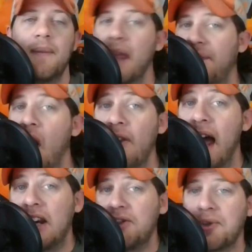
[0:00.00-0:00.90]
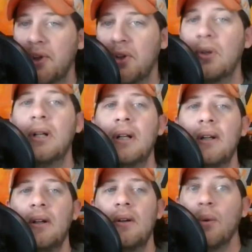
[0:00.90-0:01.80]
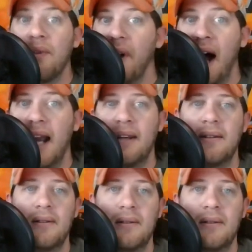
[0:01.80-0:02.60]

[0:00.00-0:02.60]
If all that is true, we're fine.